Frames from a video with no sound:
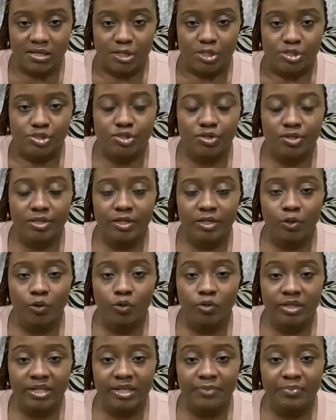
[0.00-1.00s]
So they'll
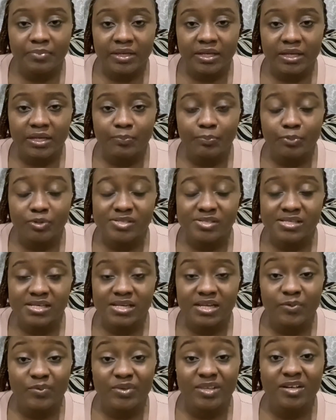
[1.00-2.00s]
only be
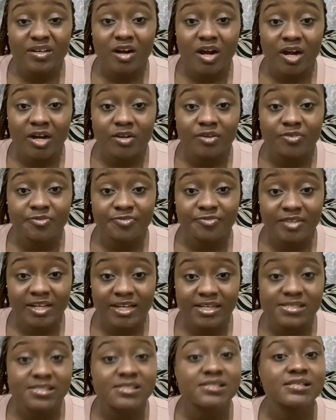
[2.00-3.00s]
proceeding with cargo
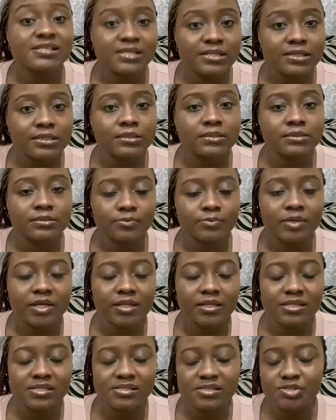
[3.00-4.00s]
flights till
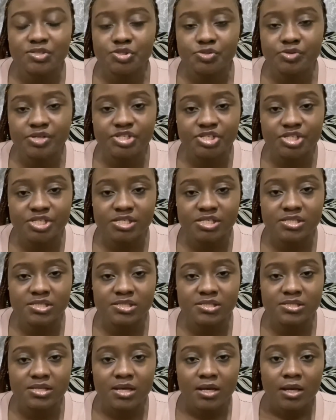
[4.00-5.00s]
when the situation
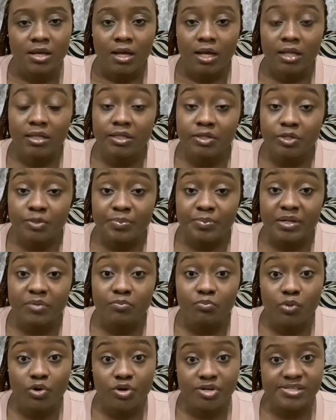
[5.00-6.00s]
is a little bit
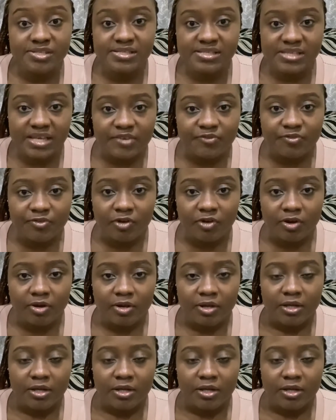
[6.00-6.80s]
more safer.